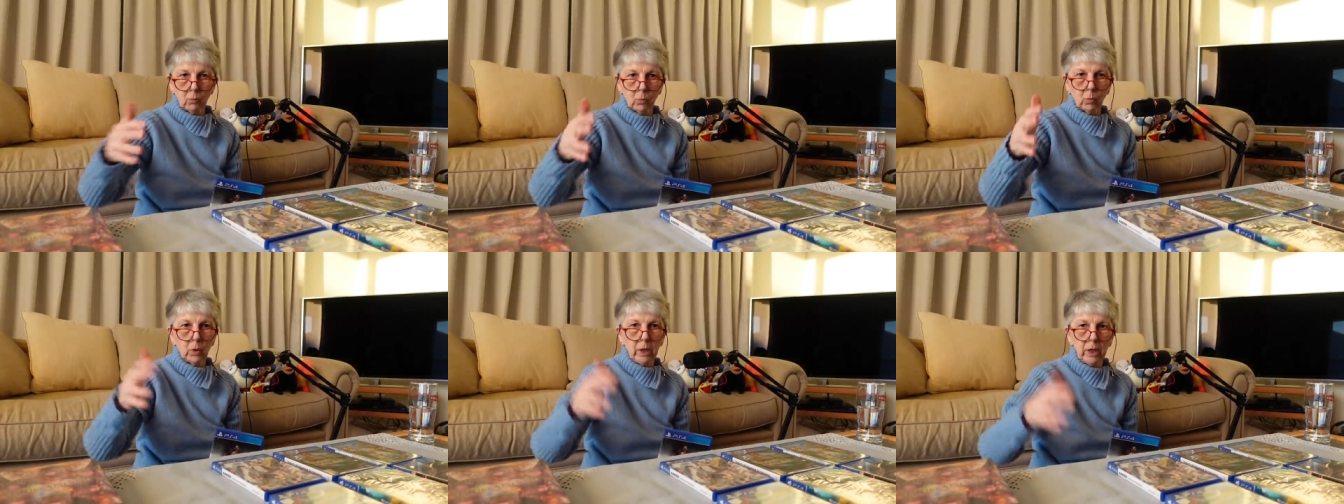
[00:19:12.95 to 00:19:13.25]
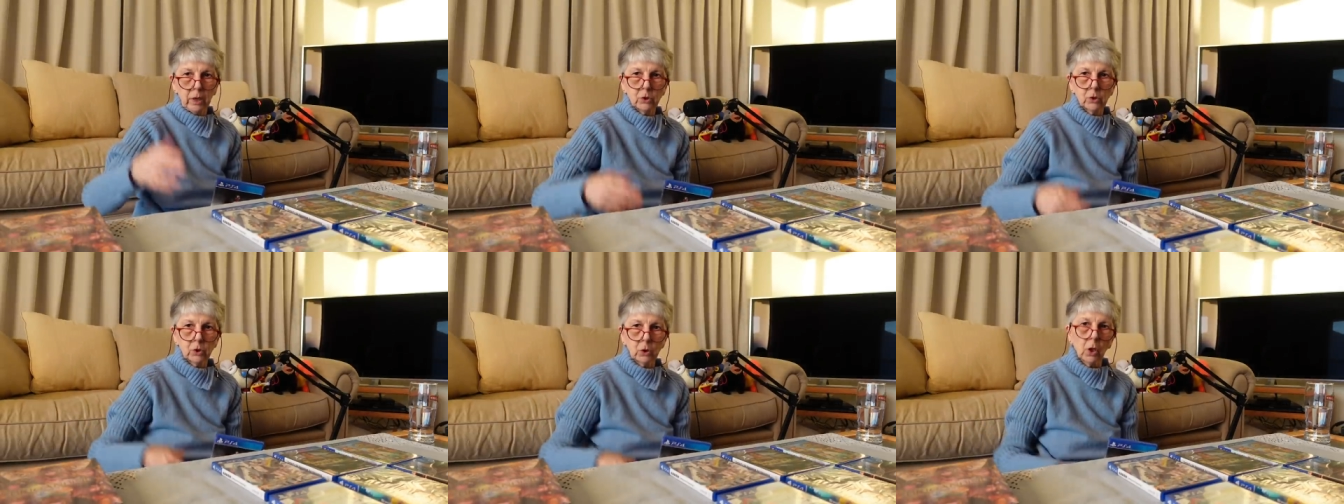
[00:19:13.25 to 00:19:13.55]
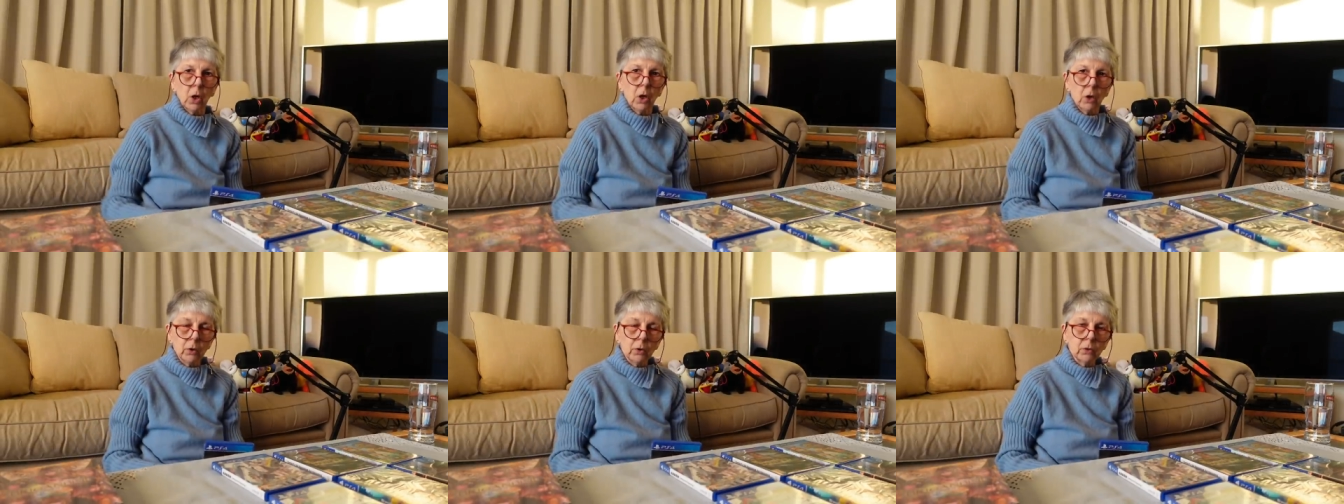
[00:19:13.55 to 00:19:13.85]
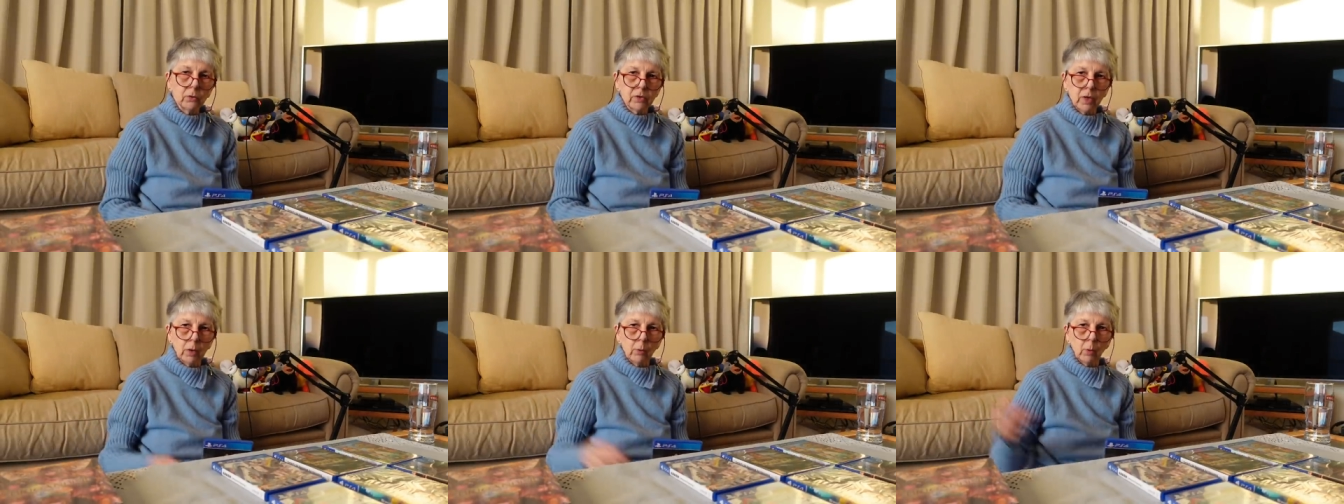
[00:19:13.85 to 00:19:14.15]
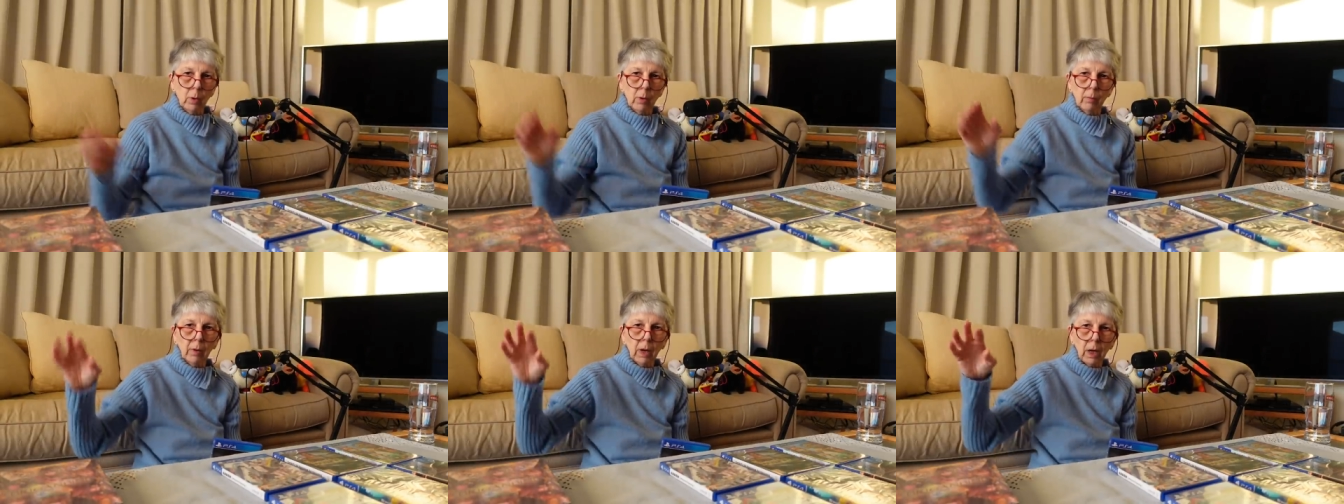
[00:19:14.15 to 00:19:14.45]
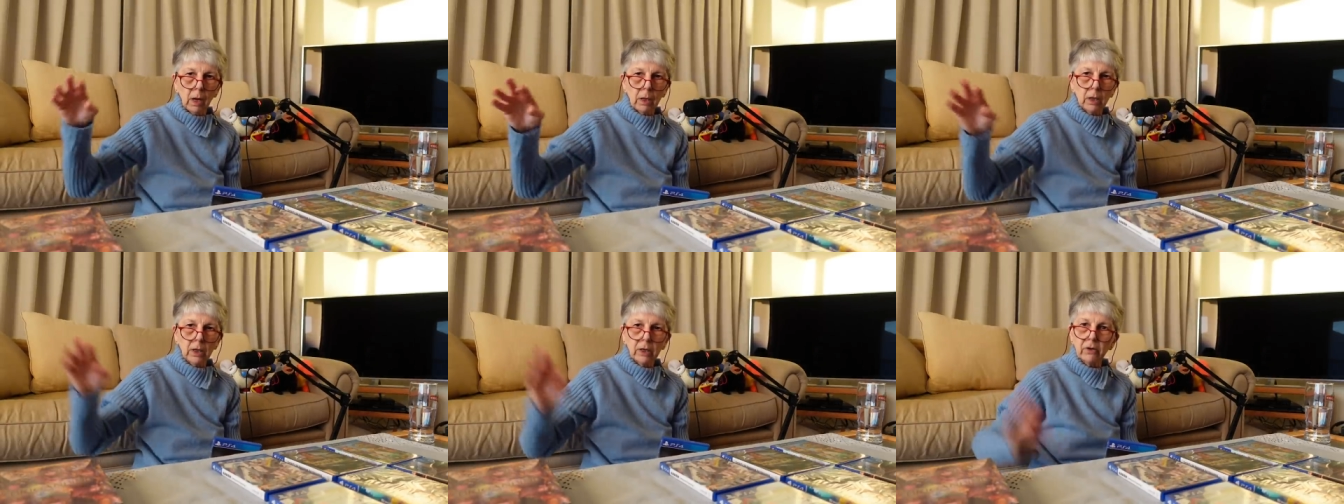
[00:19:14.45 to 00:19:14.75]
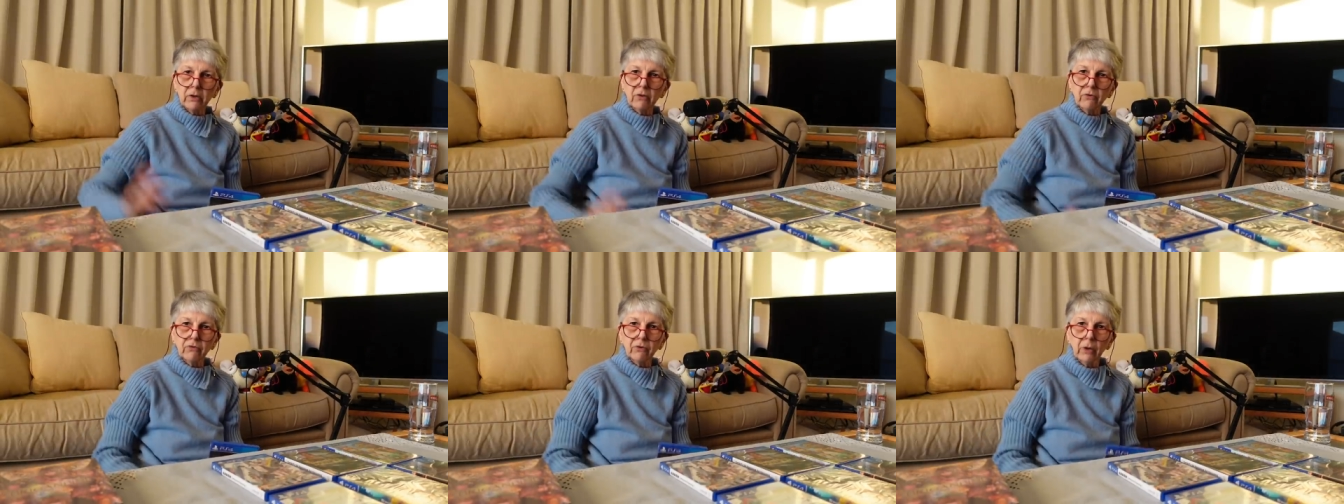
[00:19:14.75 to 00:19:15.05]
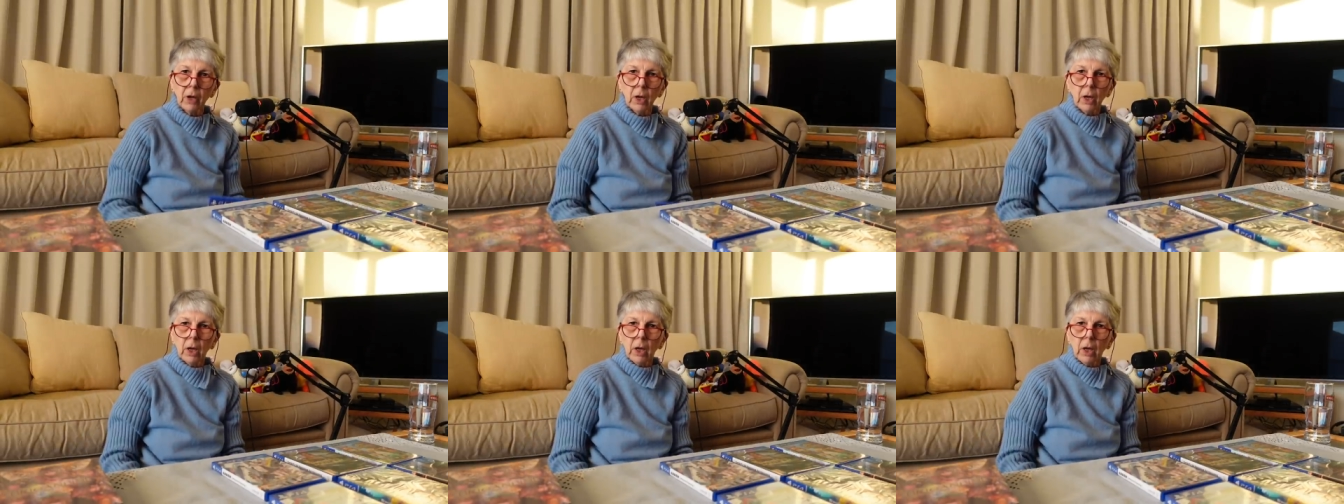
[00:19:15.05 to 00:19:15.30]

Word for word: where to go. There were markers.